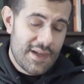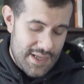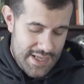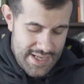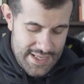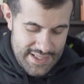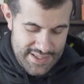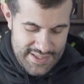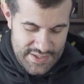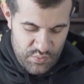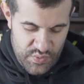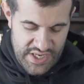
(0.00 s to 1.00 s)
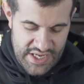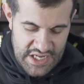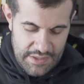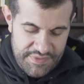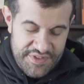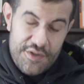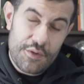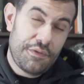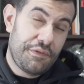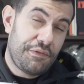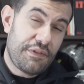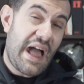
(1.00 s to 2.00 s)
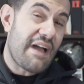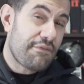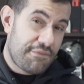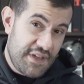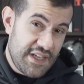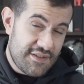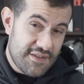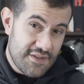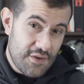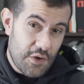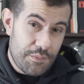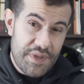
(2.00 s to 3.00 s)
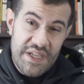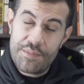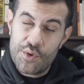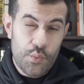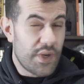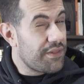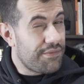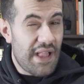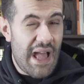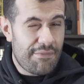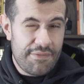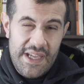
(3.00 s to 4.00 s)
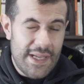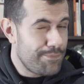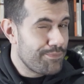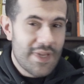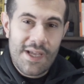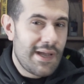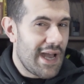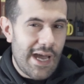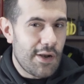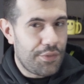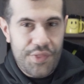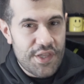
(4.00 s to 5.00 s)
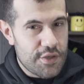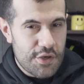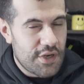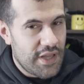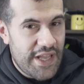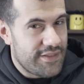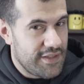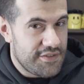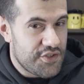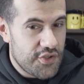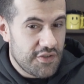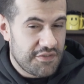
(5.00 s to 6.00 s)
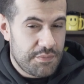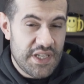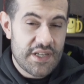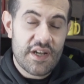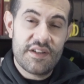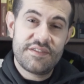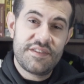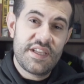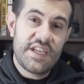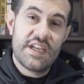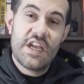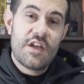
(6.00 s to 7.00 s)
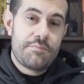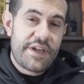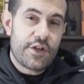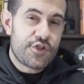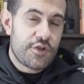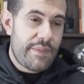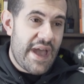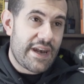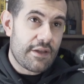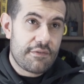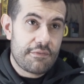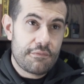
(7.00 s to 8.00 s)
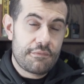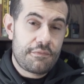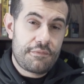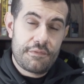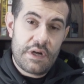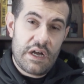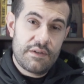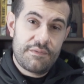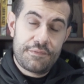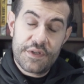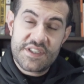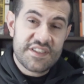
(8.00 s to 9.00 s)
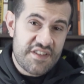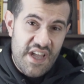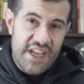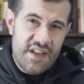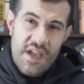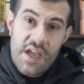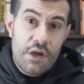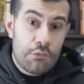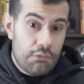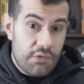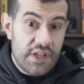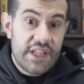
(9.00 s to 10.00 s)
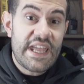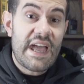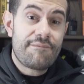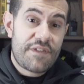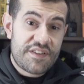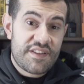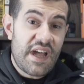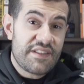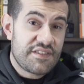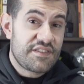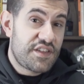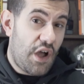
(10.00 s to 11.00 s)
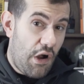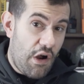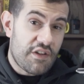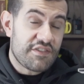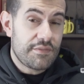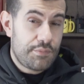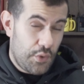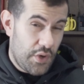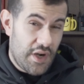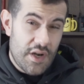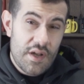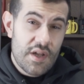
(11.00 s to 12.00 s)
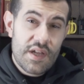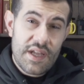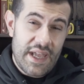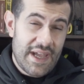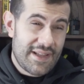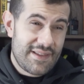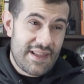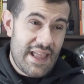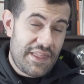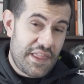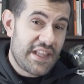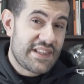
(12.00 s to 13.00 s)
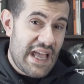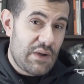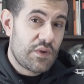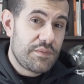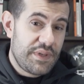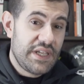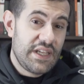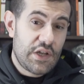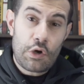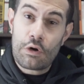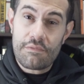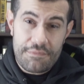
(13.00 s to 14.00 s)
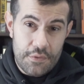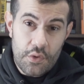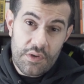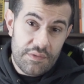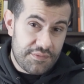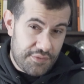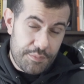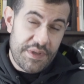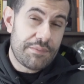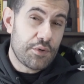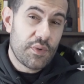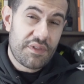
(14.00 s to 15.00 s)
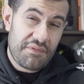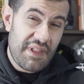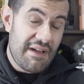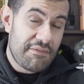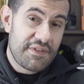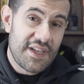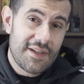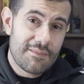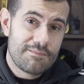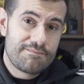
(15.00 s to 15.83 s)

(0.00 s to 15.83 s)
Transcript: And when it comes to flat feet or people with flat feet, I don't think you're going to like these shoes because the metatomatic uh, foot design really emphasizes the arc support. And I think that would be hurtful for people with flat feet.